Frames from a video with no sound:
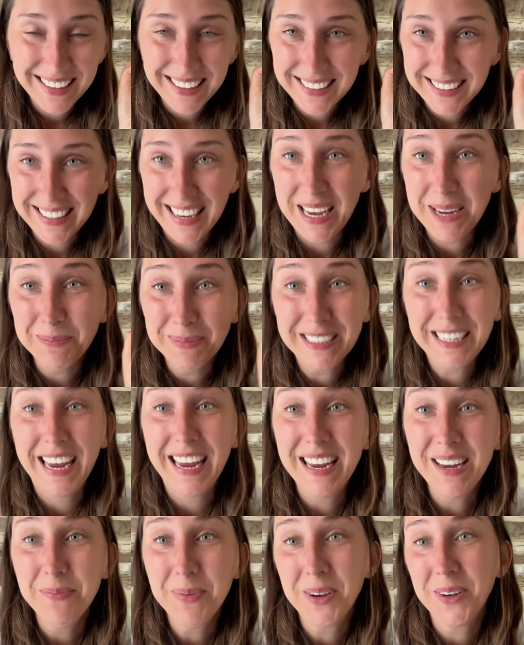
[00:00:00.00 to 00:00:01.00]
same
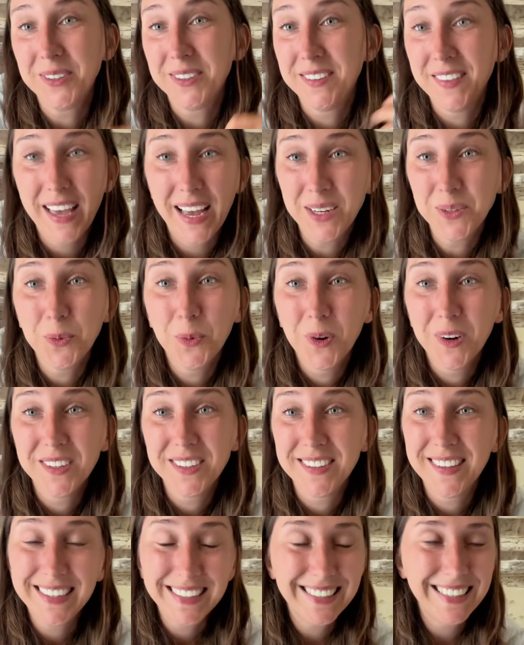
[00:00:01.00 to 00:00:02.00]
day, because that
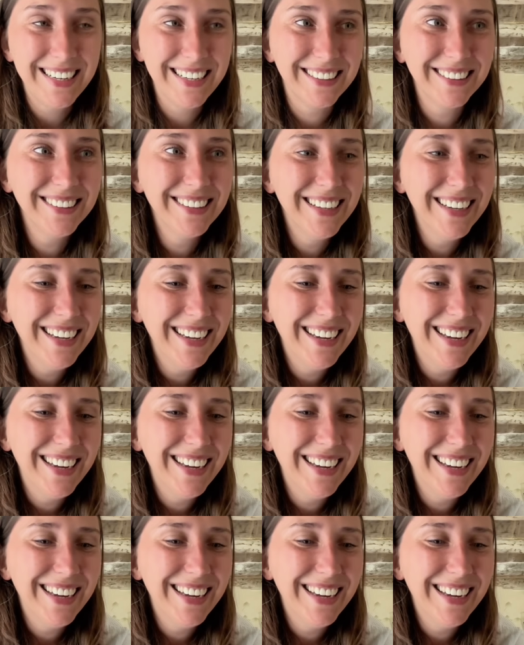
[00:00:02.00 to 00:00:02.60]
was the deal.